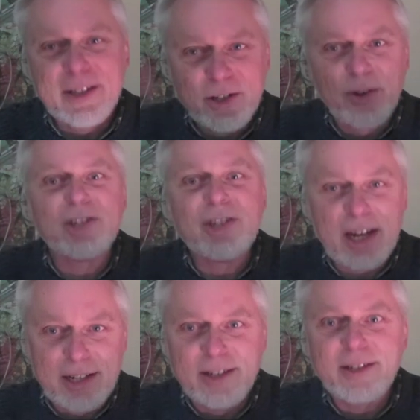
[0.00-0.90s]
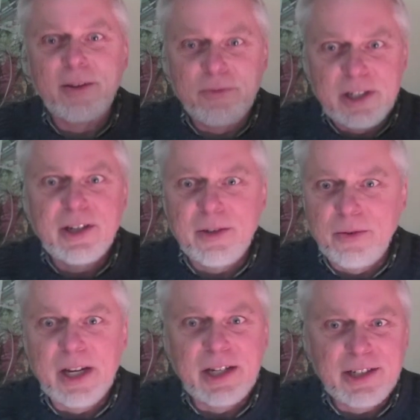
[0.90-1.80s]
So it changes every
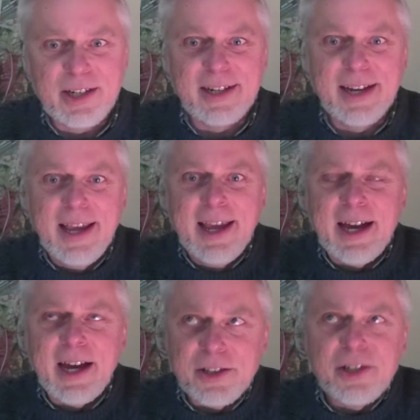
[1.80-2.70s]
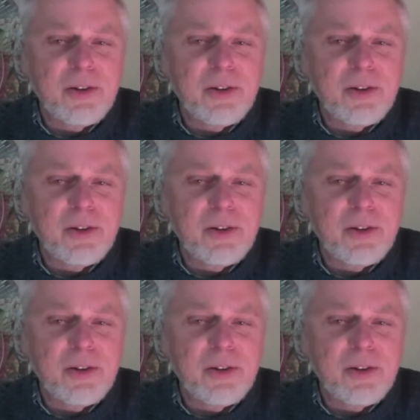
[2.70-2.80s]
generation until